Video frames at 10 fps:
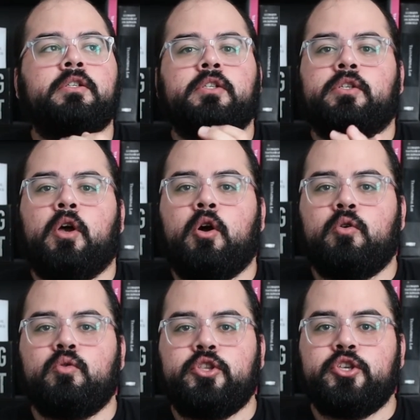
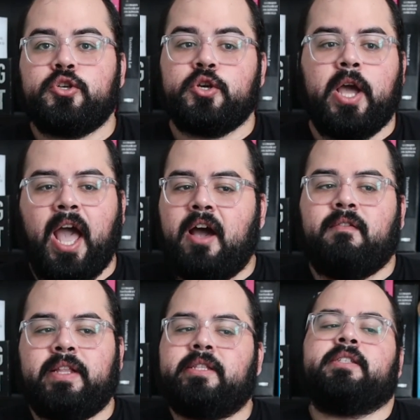So you could
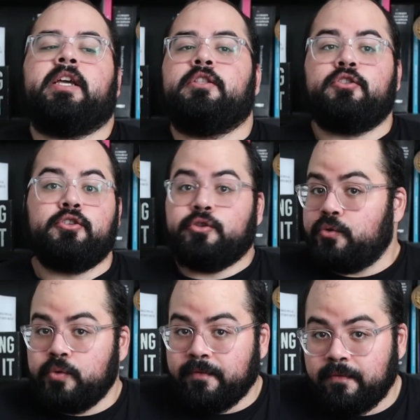have, let's say,
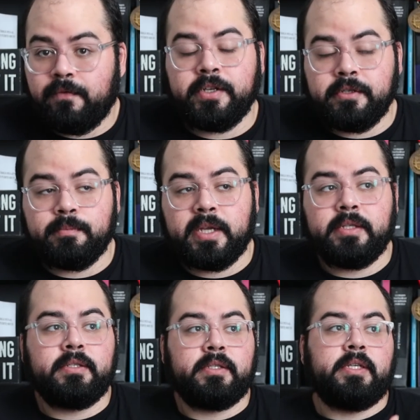2
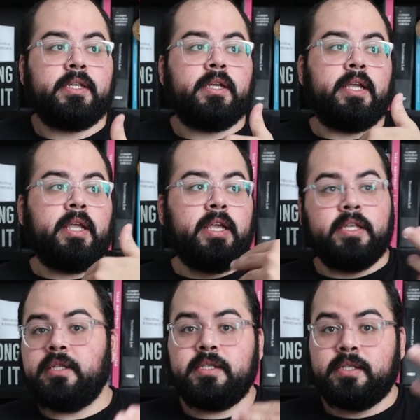infringements
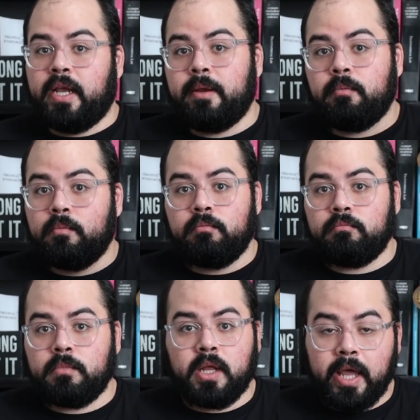in the same
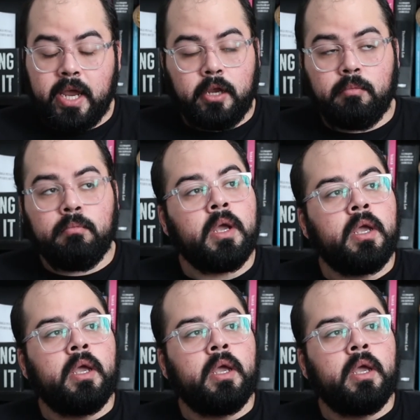claim,